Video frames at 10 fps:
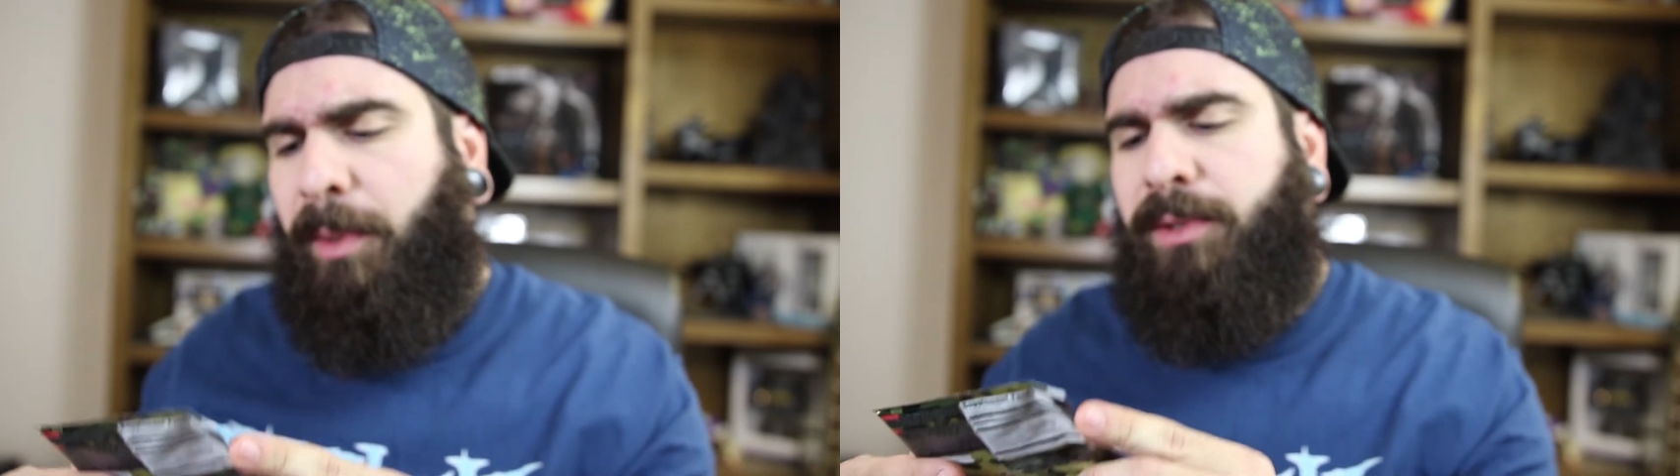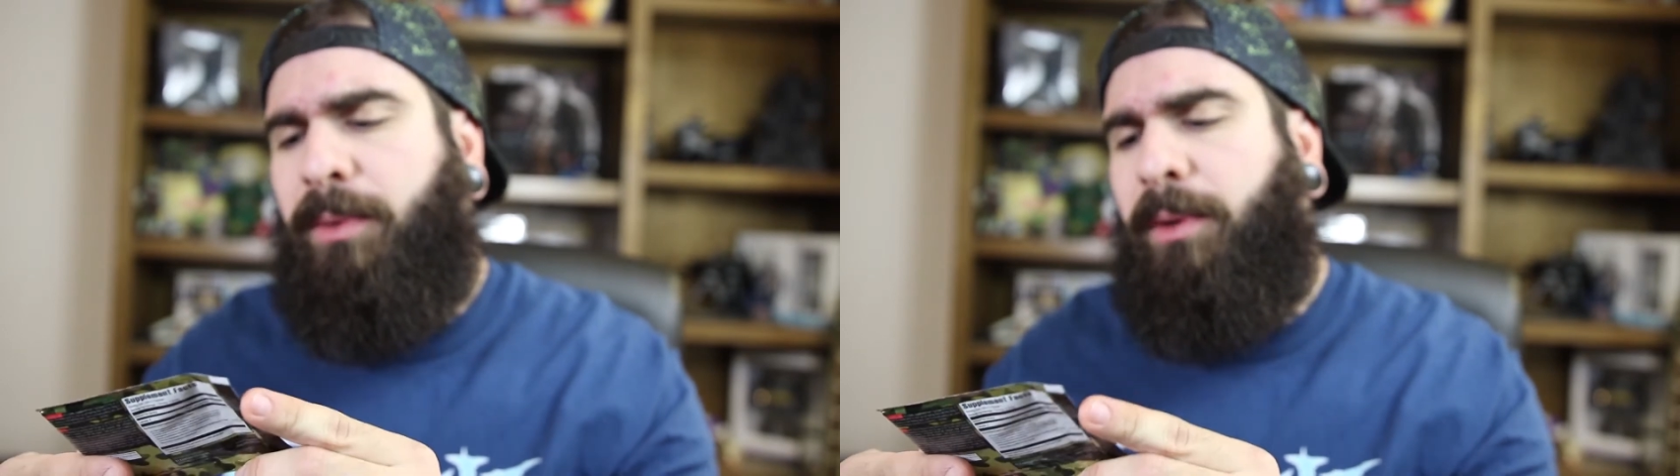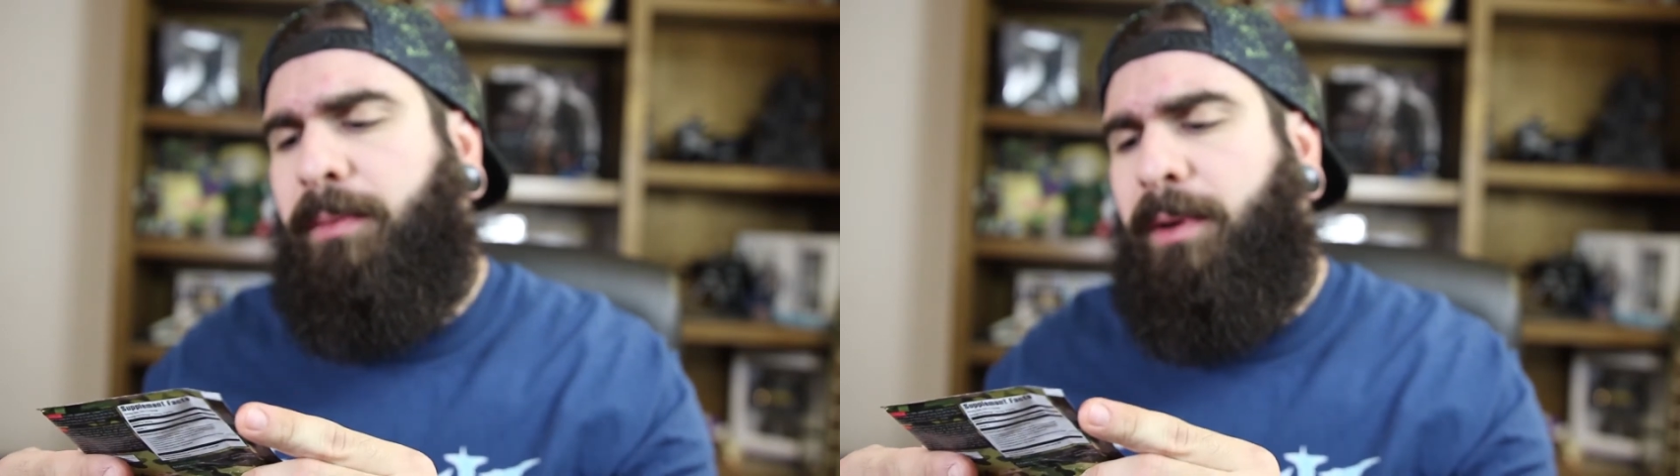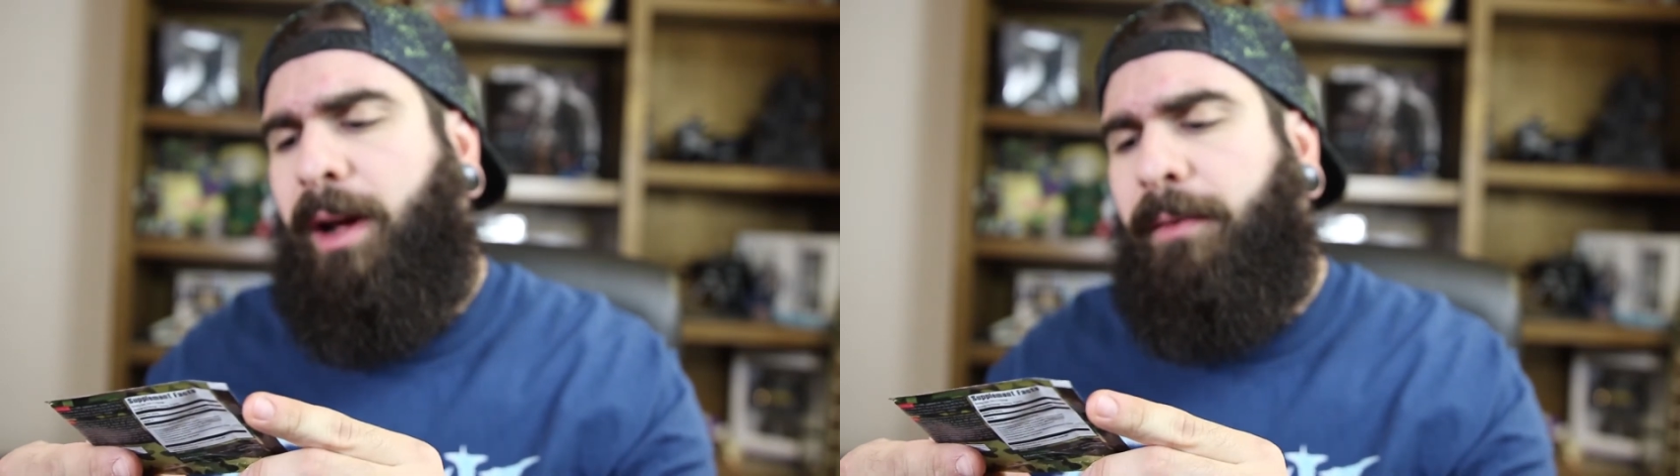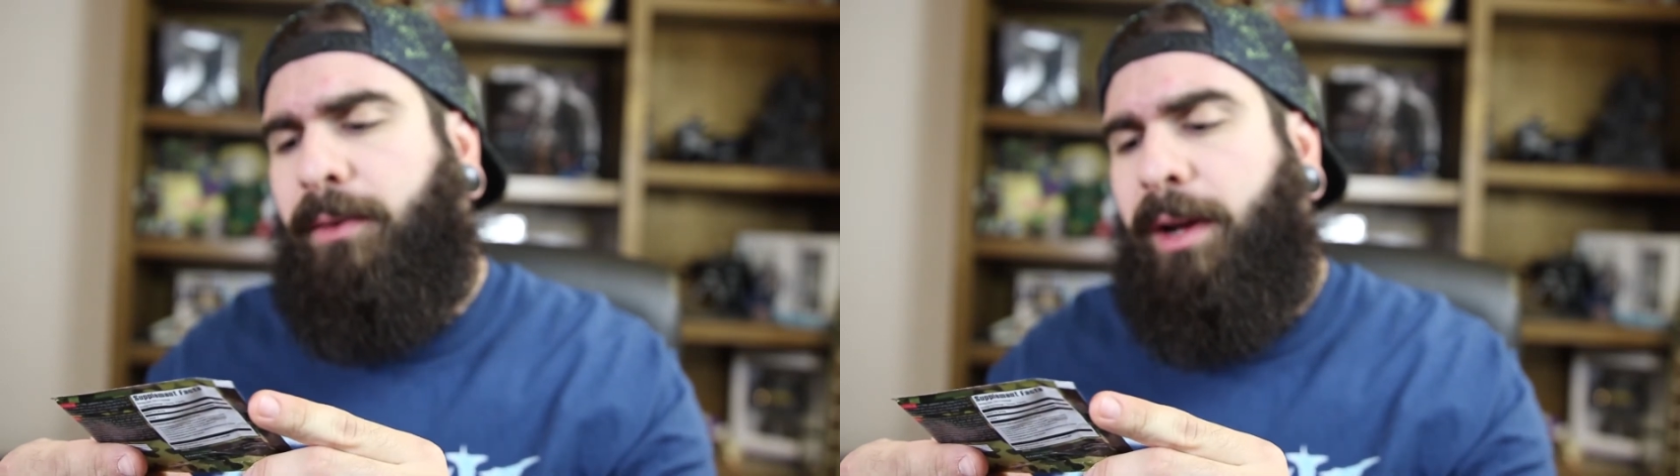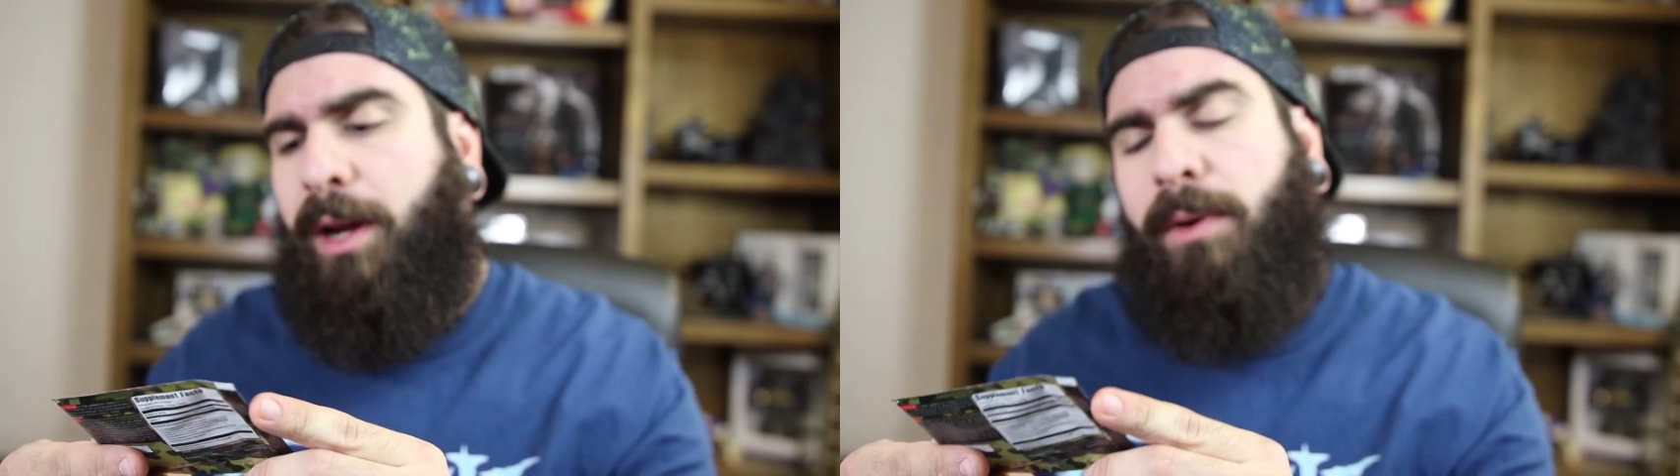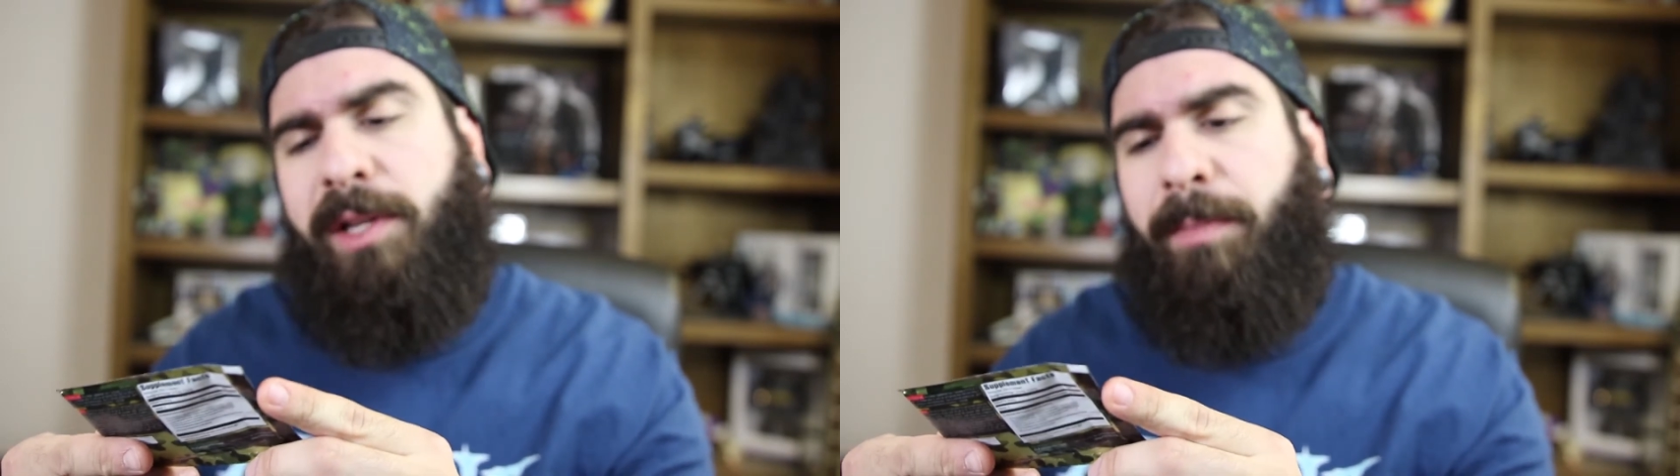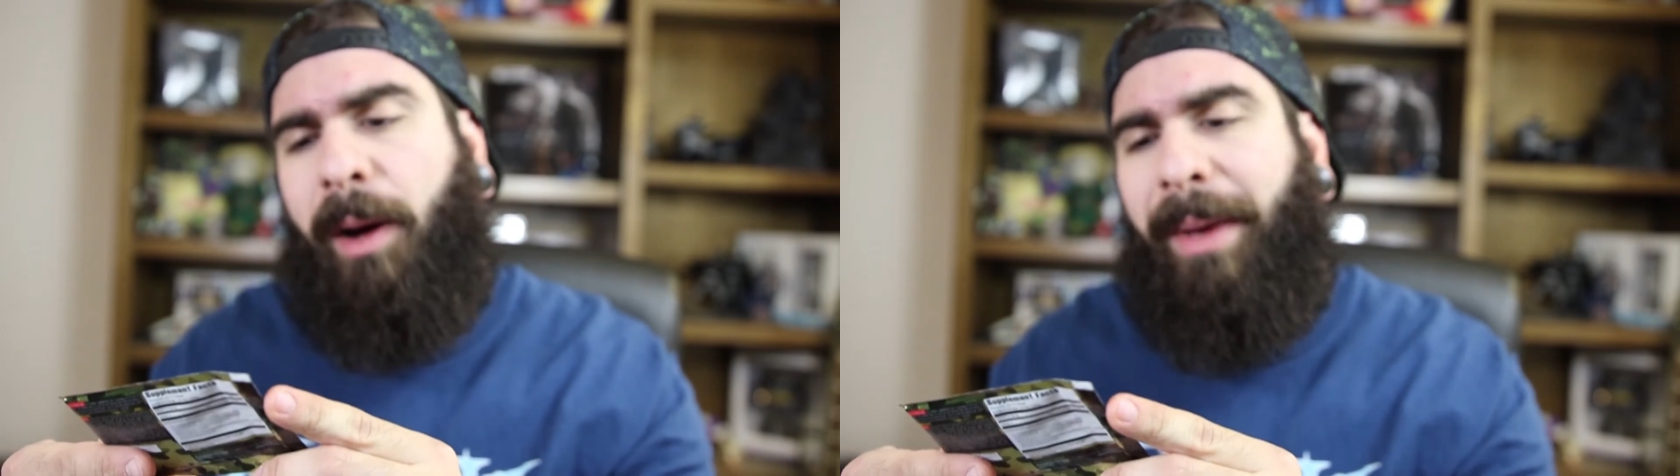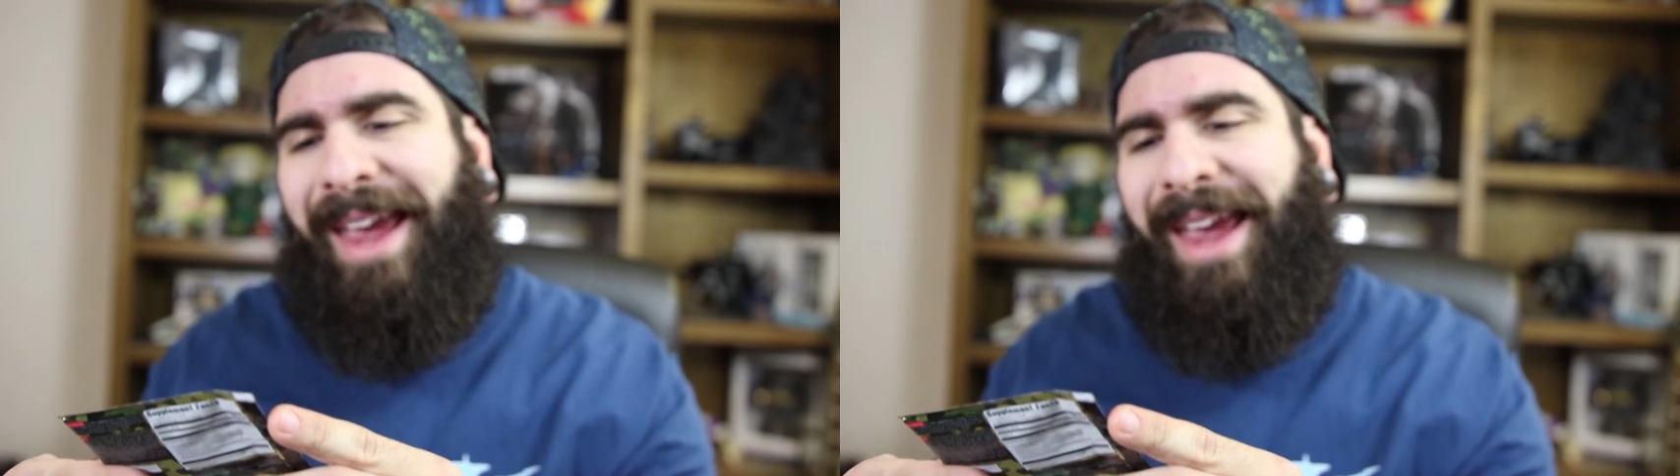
muscle growth and recovery, increased pump